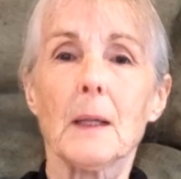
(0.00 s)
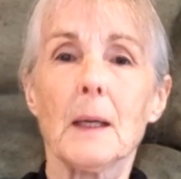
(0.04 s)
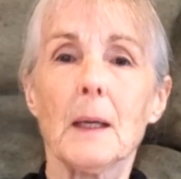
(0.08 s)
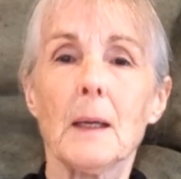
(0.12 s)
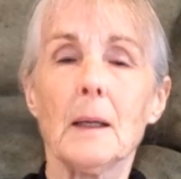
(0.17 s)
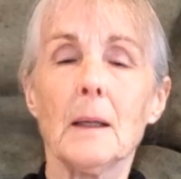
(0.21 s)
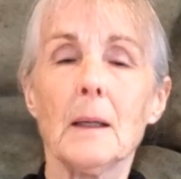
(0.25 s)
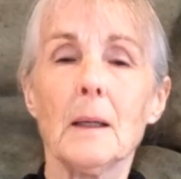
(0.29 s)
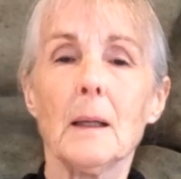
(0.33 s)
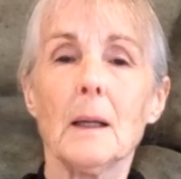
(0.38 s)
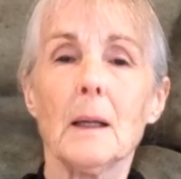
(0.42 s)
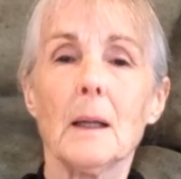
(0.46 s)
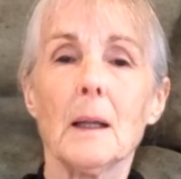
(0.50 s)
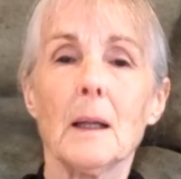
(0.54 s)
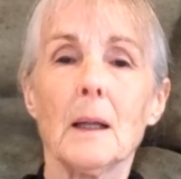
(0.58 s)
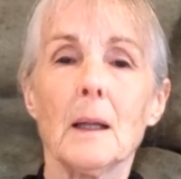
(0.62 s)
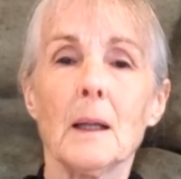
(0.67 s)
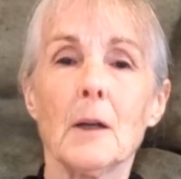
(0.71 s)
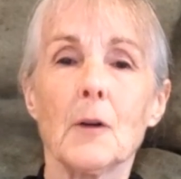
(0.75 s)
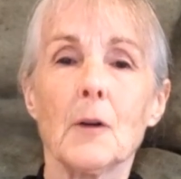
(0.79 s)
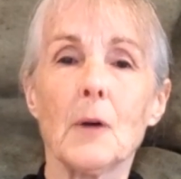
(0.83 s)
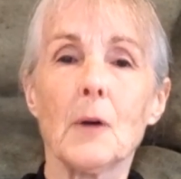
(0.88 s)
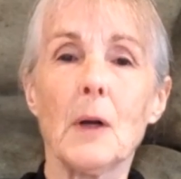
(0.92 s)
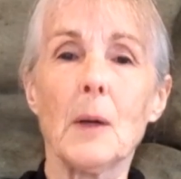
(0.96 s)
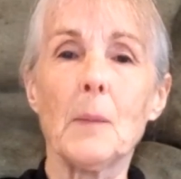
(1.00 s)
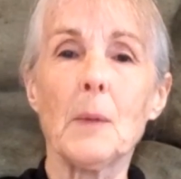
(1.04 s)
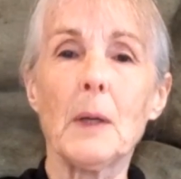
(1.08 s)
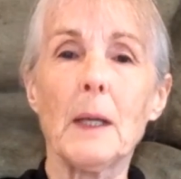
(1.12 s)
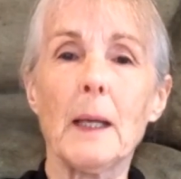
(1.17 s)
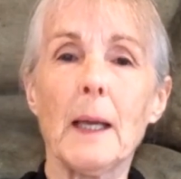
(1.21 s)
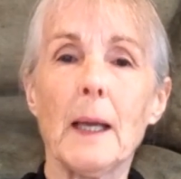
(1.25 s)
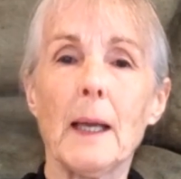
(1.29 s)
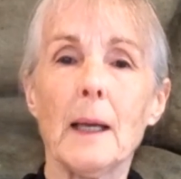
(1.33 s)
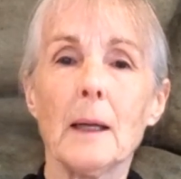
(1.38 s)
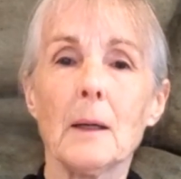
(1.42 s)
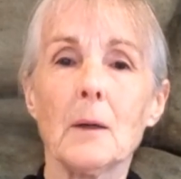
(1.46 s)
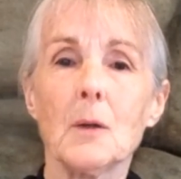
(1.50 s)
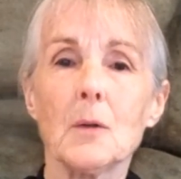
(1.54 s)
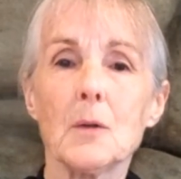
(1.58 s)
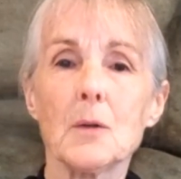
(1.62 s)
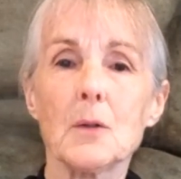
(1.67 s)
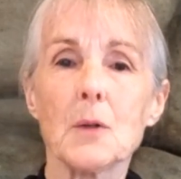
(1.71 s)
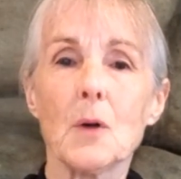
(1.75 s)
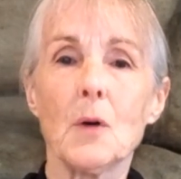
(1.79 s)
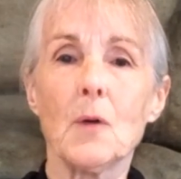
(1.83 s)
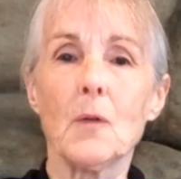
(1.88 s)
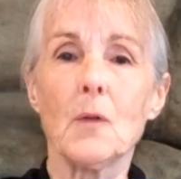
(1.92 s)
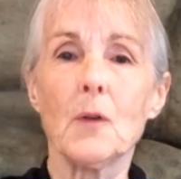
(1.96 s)
Then the grabbing hand
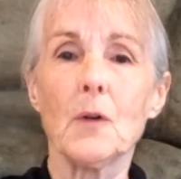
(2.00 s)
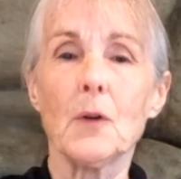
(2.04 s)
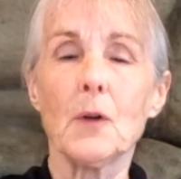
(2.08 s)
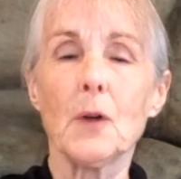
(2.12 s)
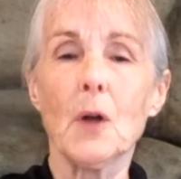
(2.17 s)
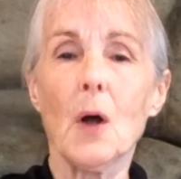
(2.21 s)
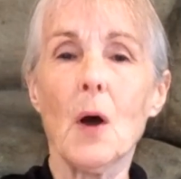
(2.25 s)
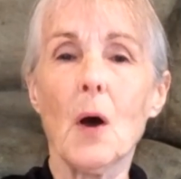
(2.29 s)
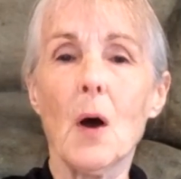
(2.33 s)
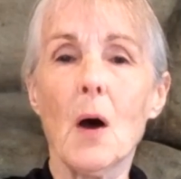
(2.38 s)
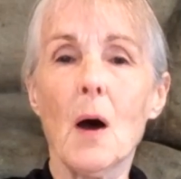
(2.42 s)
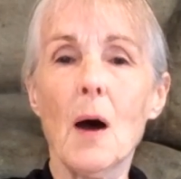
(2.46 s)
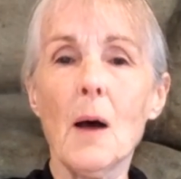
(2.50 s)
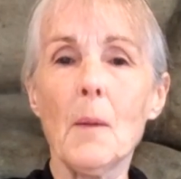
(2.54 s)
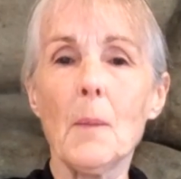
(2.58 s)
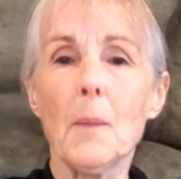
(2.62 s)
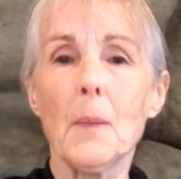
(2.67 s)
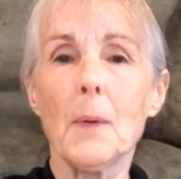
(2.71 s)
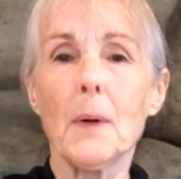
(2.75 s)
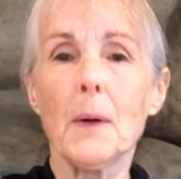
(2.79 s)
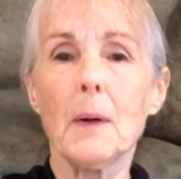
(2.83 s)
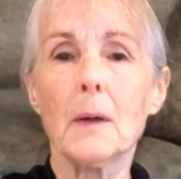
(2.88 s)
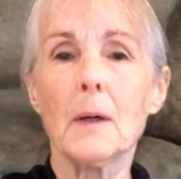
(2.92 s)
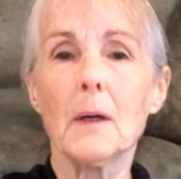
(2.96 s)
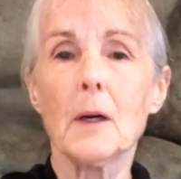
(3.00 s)
goes over top